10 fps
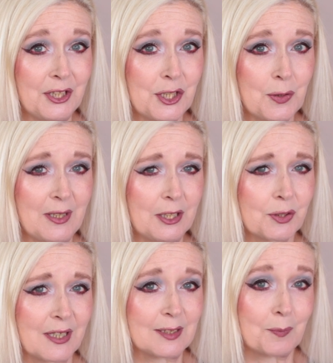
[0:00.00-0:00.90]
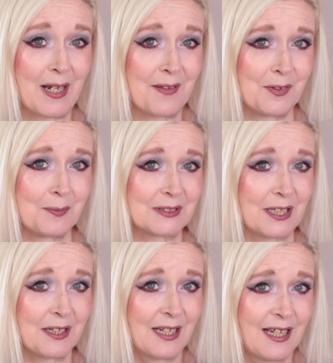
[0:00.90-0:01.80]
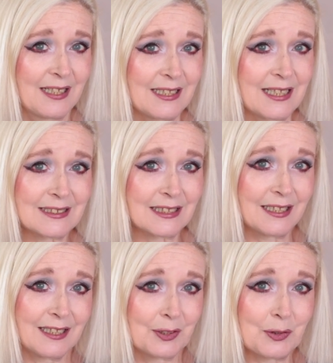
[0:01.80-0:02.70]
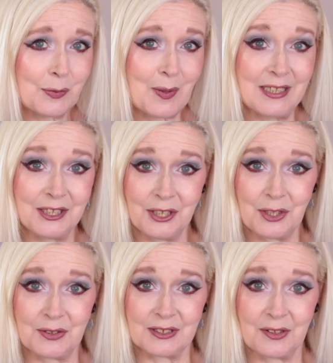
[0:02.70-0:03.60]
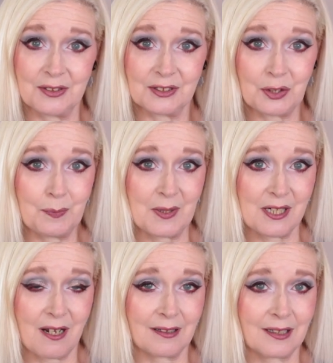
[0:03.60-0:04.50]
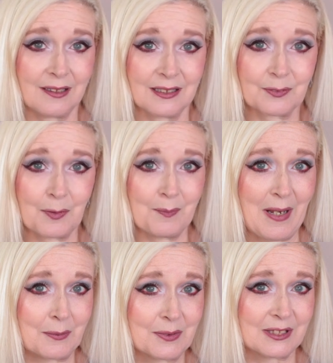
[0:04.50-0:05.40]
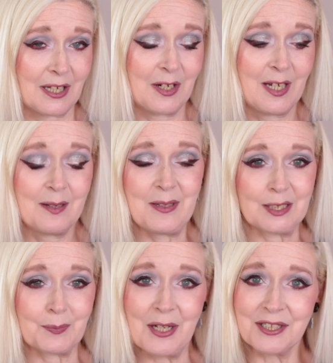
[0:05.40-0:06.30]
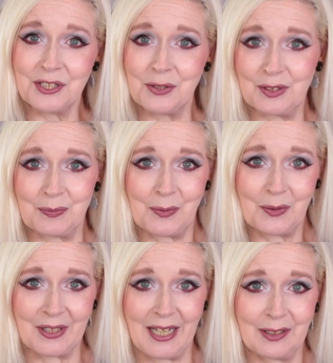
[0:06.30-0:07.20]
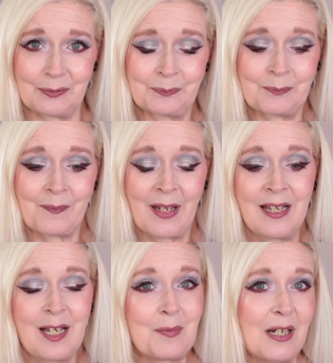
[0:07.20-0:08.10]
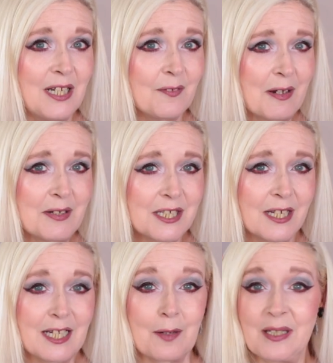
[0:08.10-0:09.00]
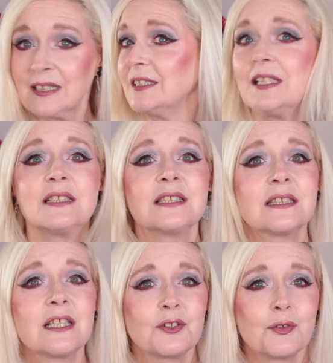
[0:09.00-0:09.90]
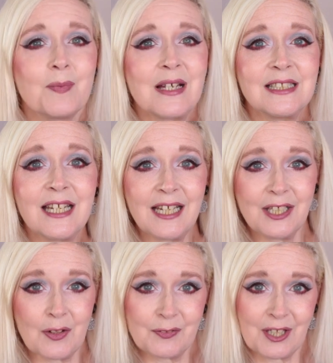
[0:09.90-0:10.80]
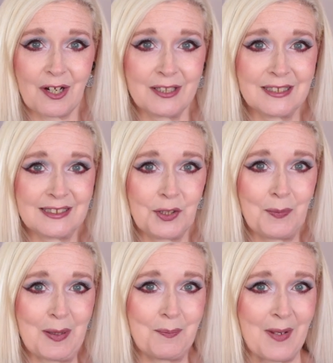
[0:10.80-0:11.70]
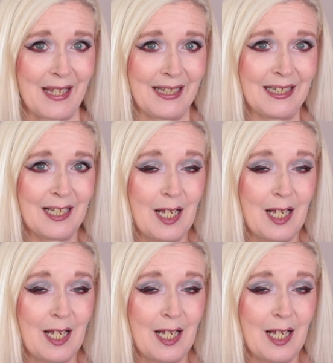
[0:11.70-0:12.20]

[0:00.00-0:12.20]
you do when you try to blend them. So I think that's a good way to use those super dark colours from Melt. So I'm inspired to do some more now. But I love how it turned out because it's dramatic enough to kind of still be me,